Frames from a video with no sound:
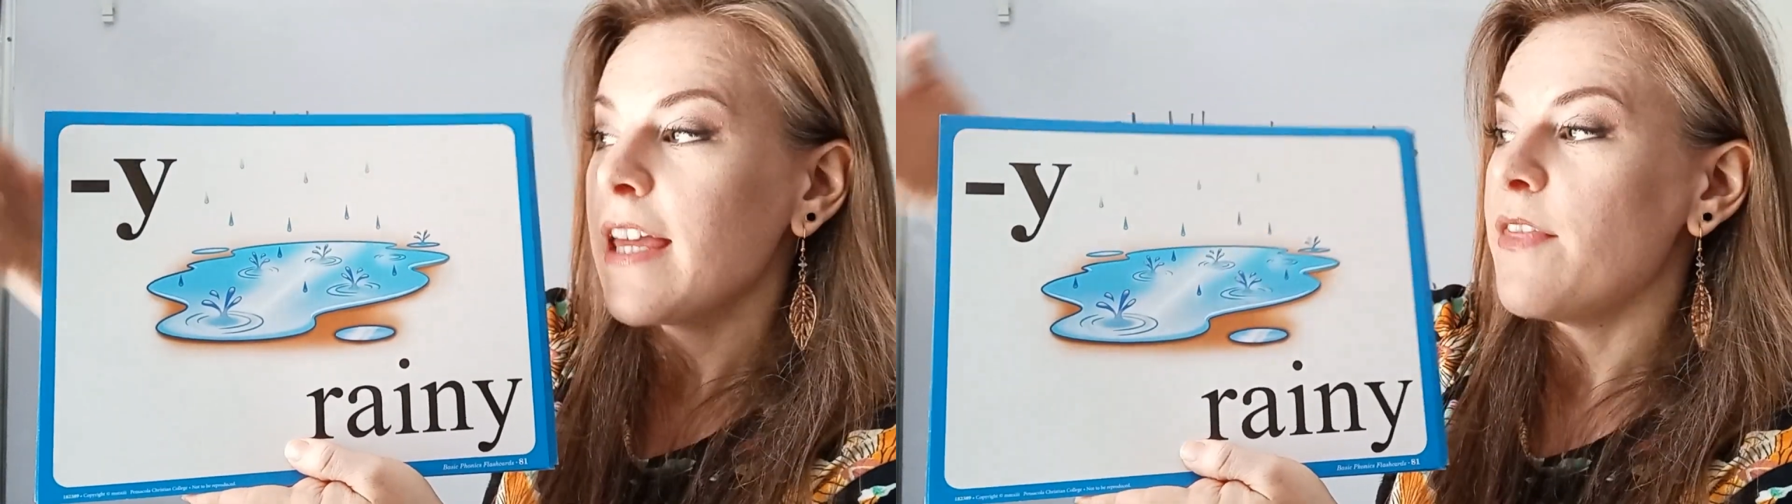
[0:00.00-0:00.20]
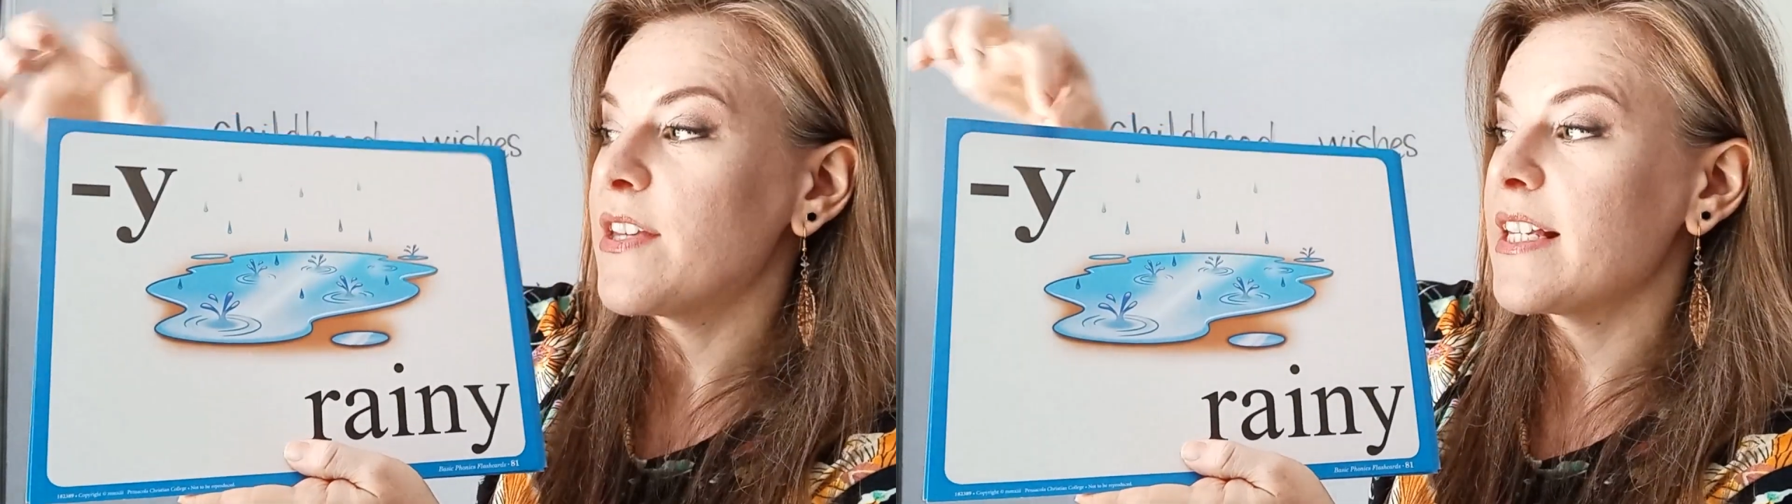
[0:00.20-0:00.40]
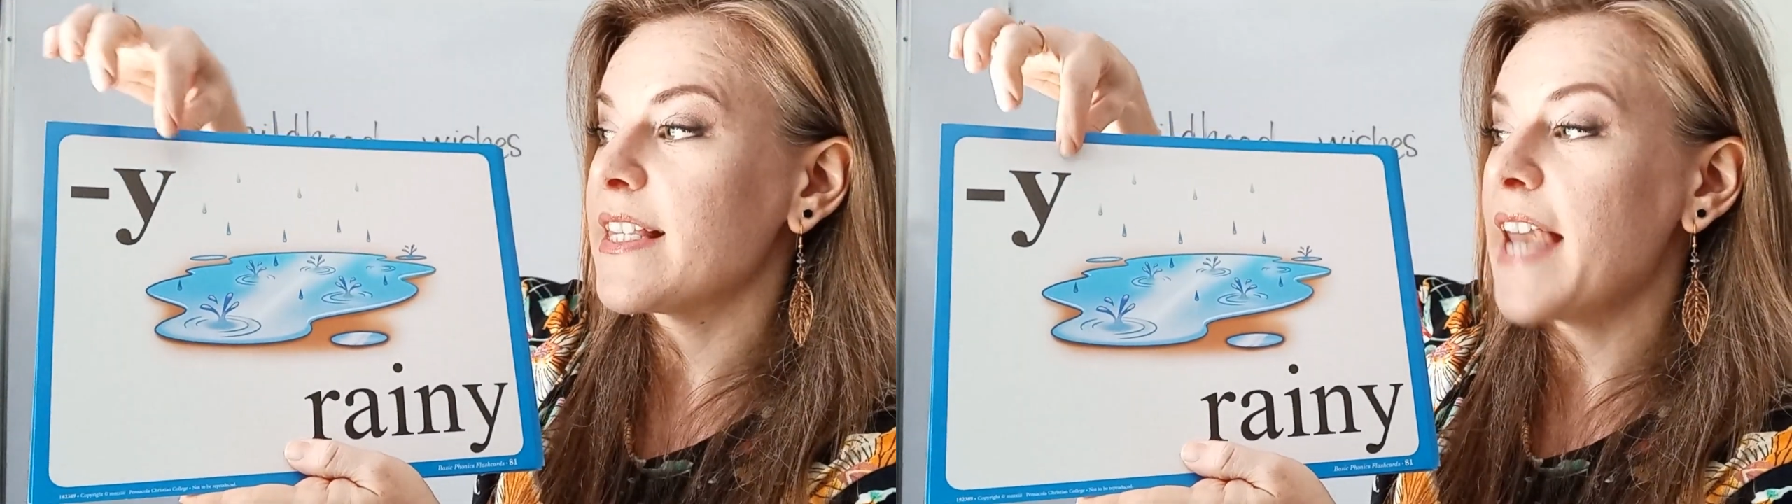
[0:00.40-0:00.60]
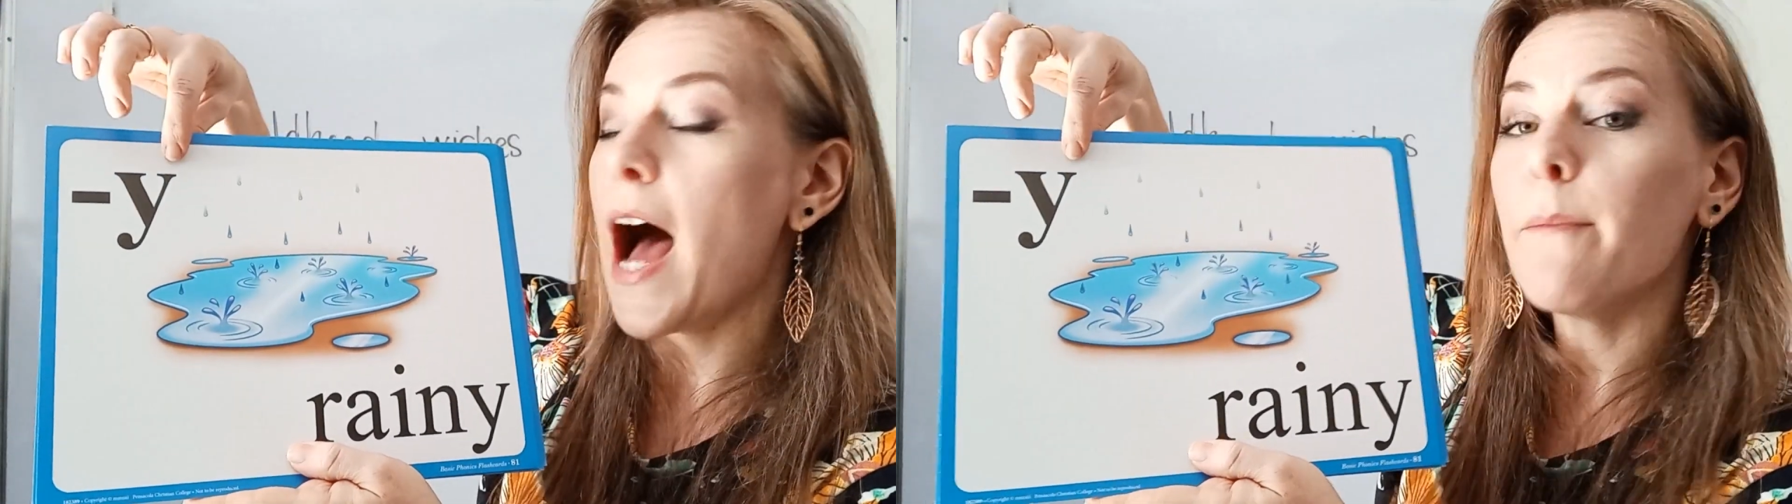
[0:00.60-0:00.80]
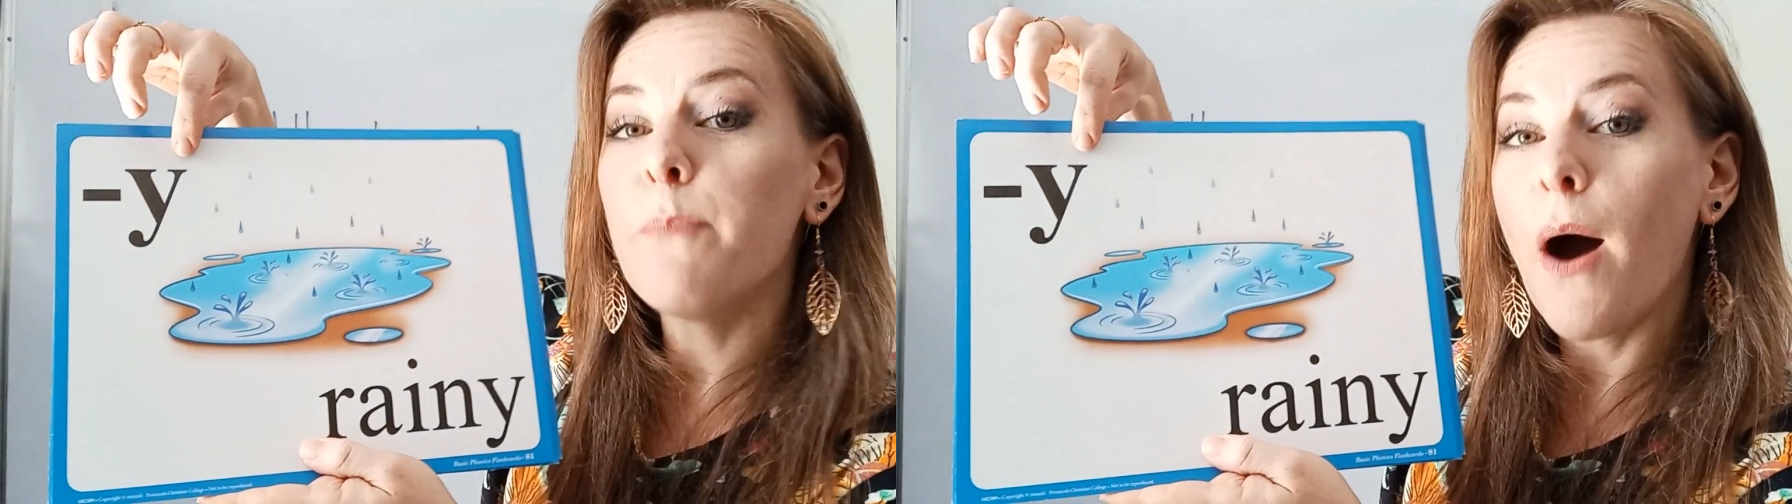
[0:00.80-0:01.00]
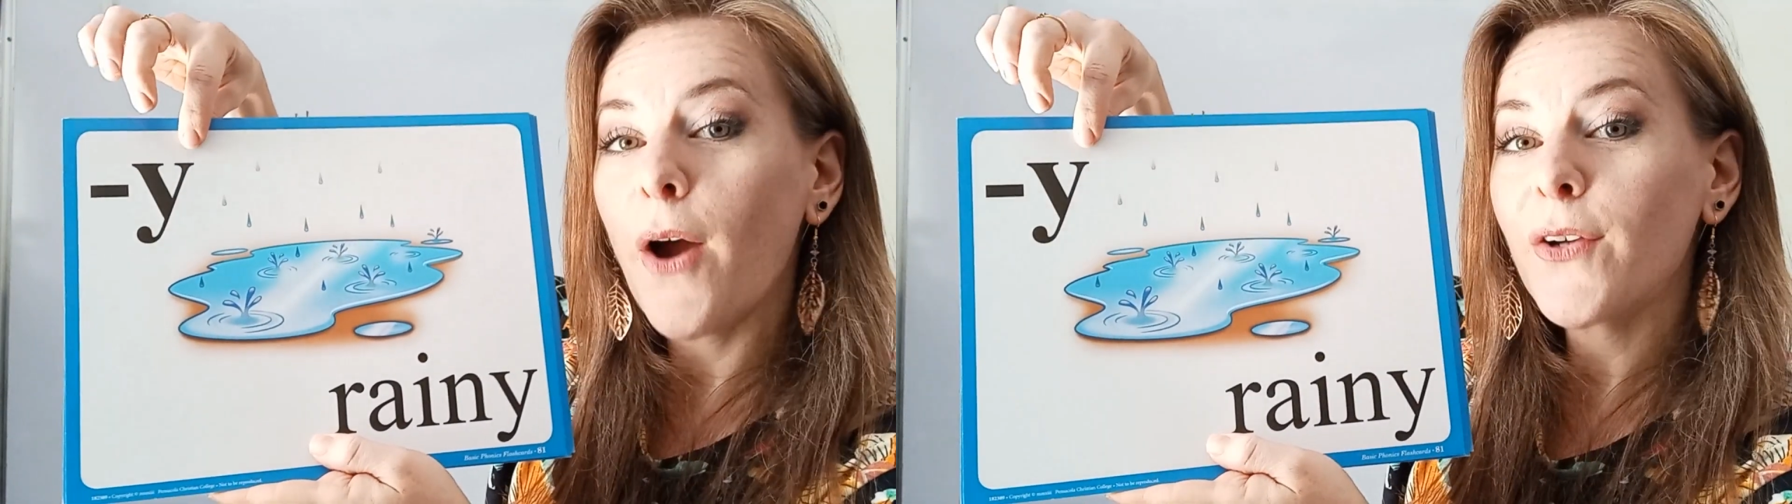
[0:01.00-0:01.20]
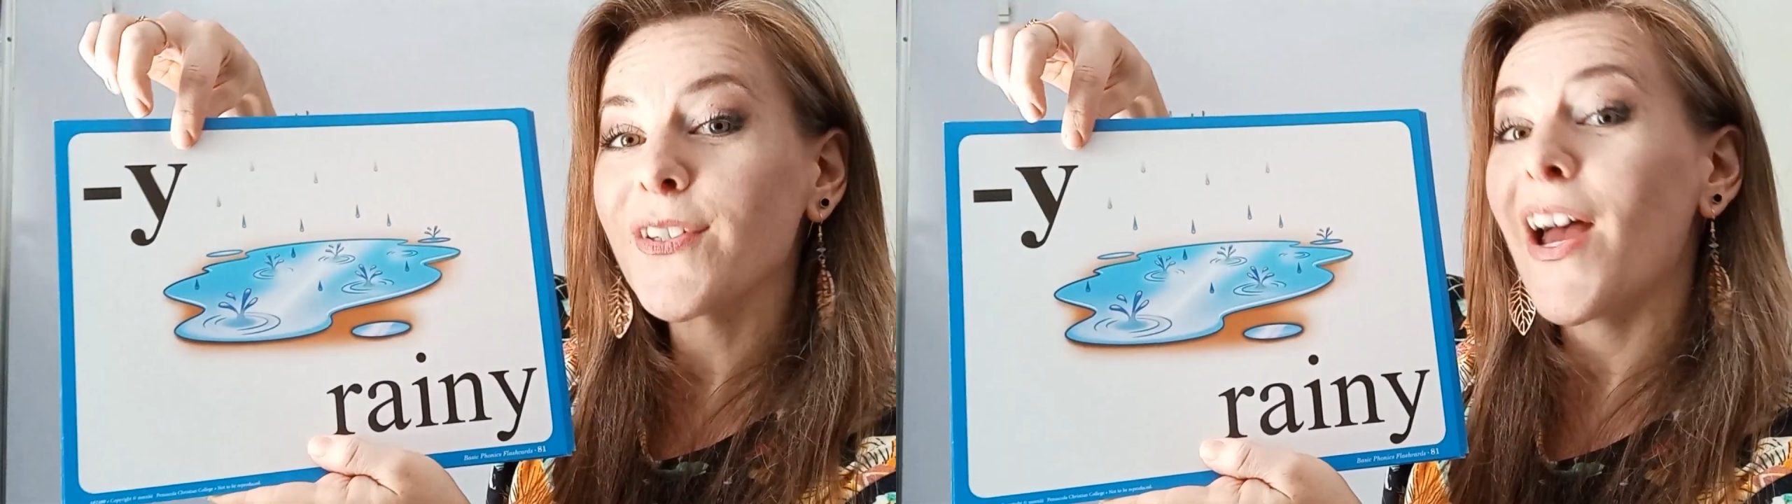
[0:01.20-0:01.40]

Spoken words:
This is not part